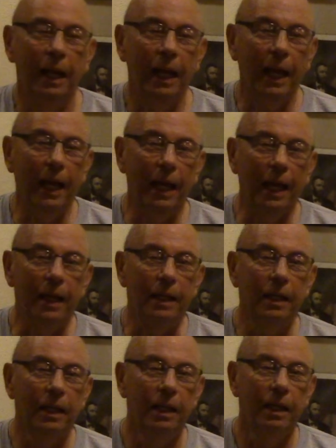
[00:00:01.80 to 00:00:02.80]

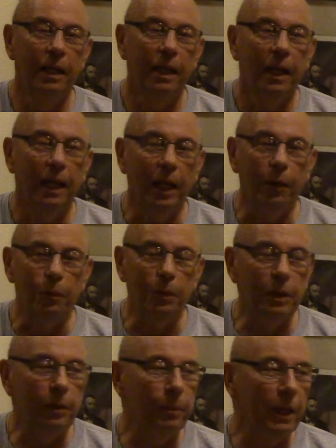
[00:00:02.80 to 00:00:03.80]
and it
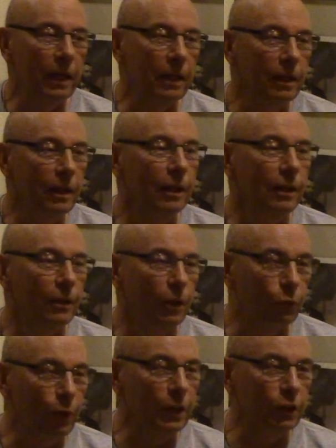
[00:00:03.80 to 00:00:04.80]
would have been the
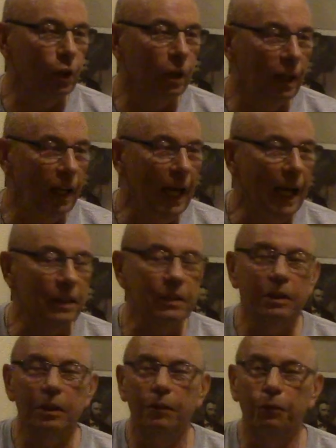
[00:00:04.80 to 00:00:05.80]
Thresher
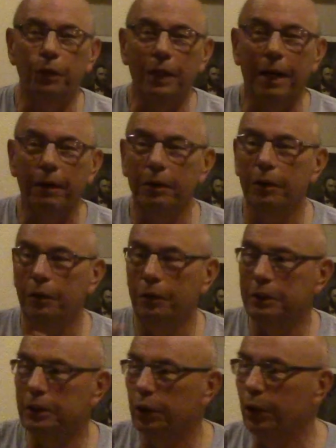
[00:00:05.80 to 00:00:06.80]
class for that
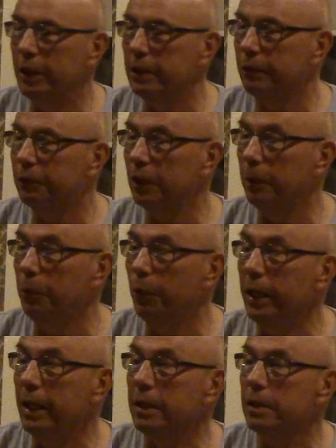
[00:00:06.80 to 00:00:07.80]
series of
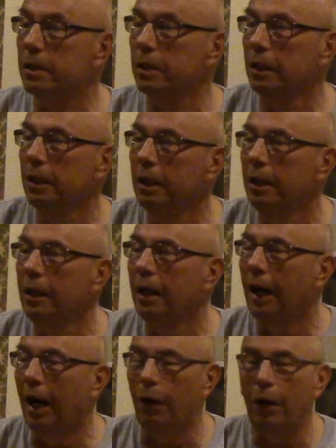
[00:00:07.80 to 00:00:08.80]
submarines.
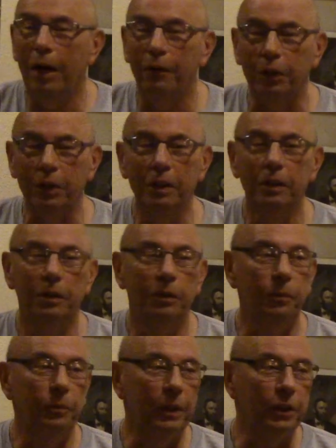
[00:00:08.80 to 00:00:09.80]
However,
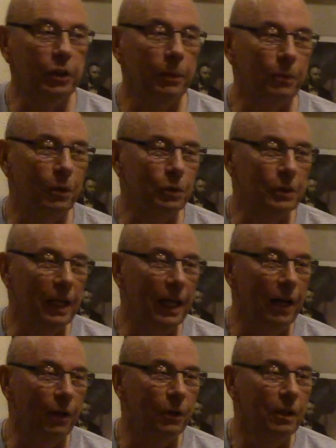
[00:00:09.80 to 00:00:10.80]
when a ship goes
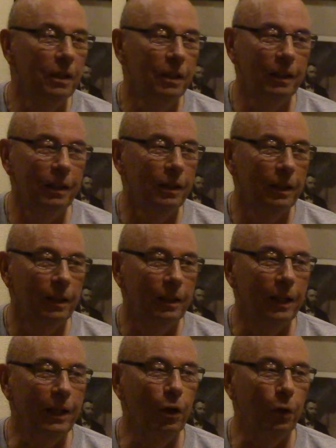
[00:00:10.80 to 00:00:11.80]
down,
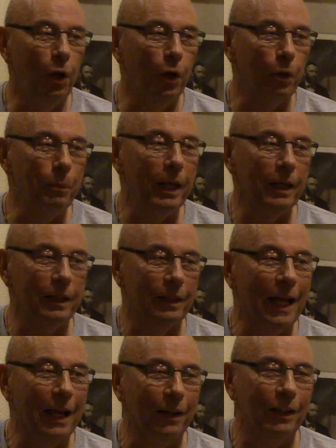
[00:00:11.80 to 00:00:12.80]
they no longer make it
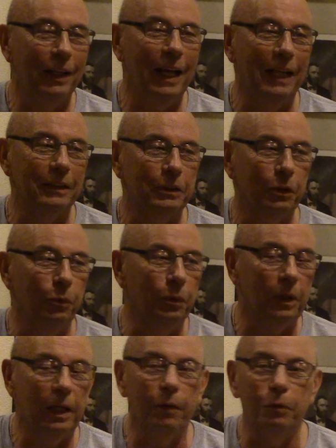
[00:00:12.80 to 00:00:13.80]
that class. So
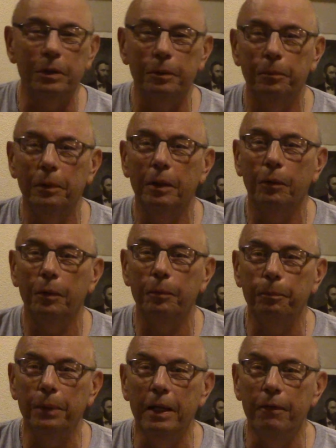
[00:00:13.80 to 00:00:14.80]
it would,
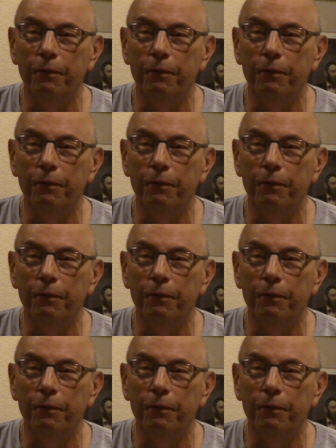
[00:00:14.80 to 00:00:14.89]
being